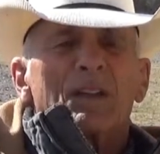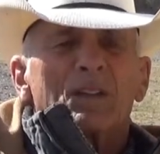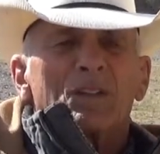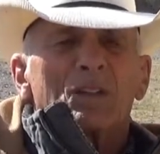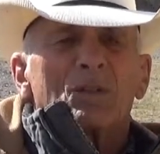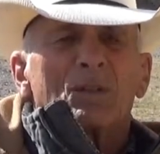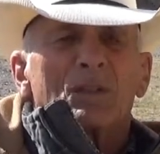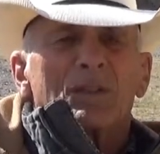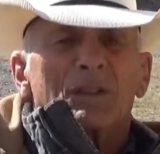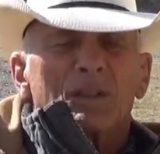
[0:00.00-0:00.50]

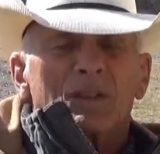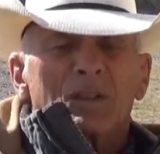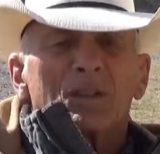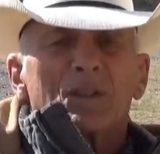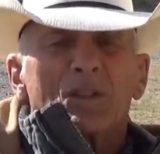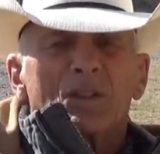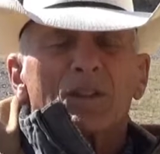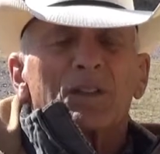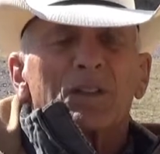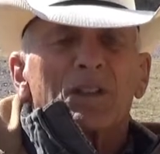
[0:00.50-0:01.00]
until
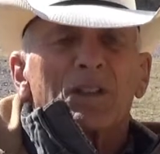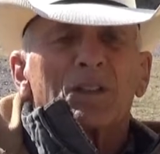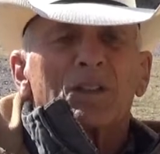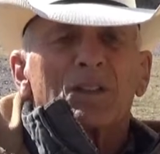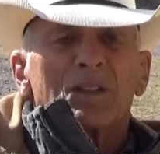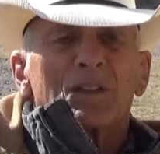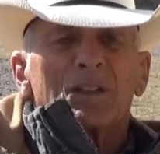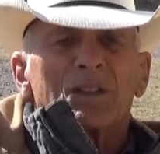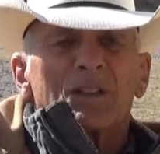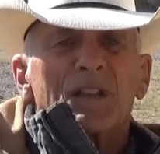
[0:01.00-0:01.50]
the deer
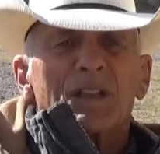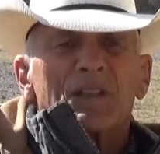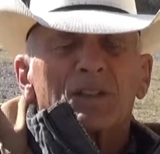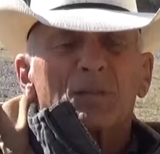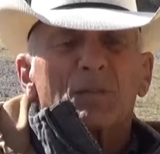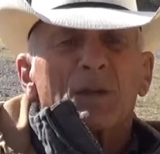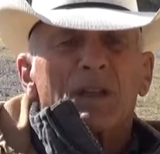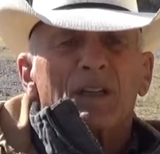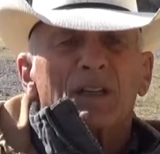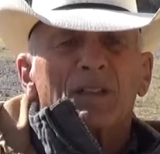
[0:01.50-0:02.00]
just
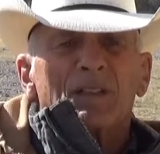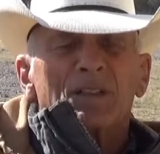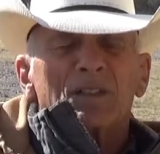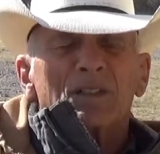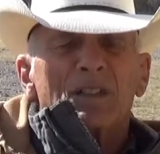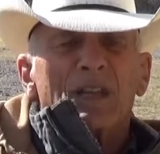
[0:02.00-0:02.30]
decimated us,